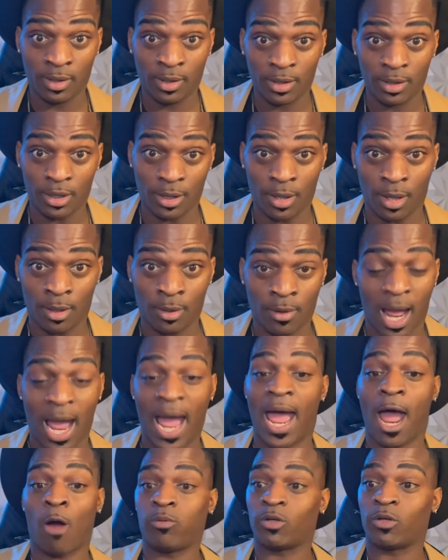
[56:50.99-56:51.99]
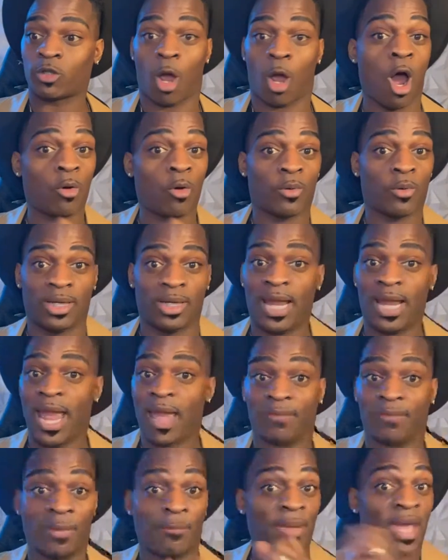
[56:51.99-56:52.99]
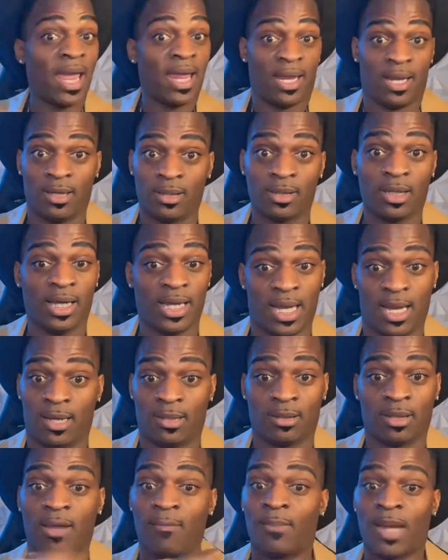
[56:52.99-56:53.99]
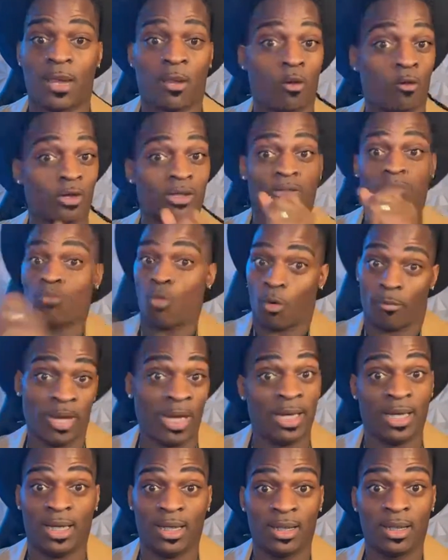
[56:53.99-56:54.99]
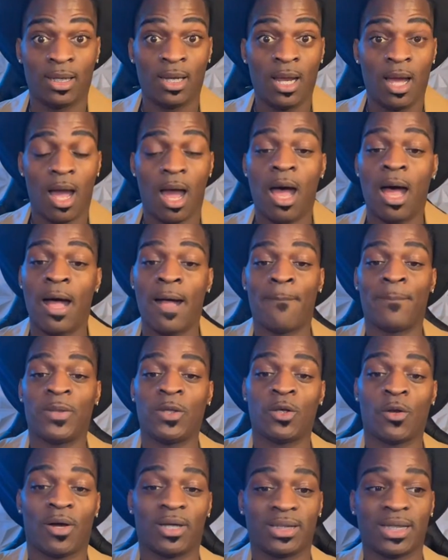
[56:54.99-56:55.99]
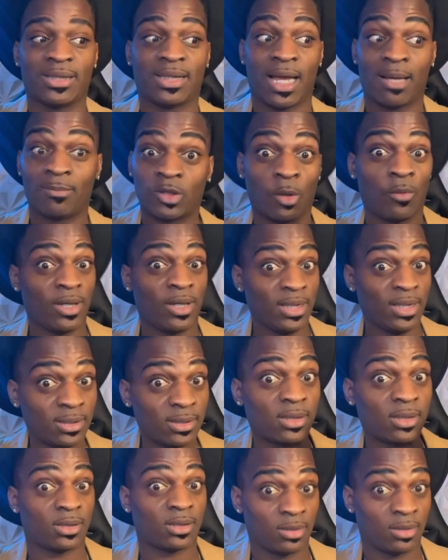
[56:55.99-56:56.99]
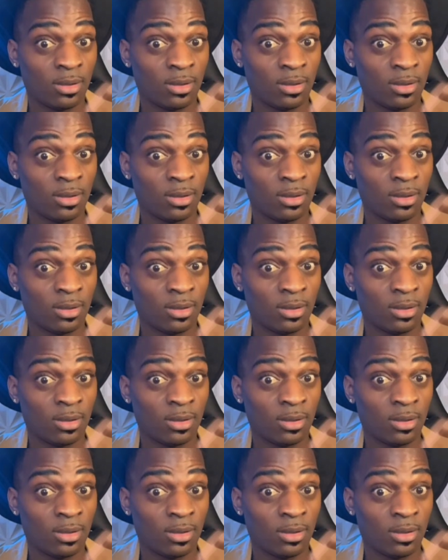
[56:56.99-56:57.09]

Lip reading: I was already having to pay again, give my lawyers more money, at that time. So it gets.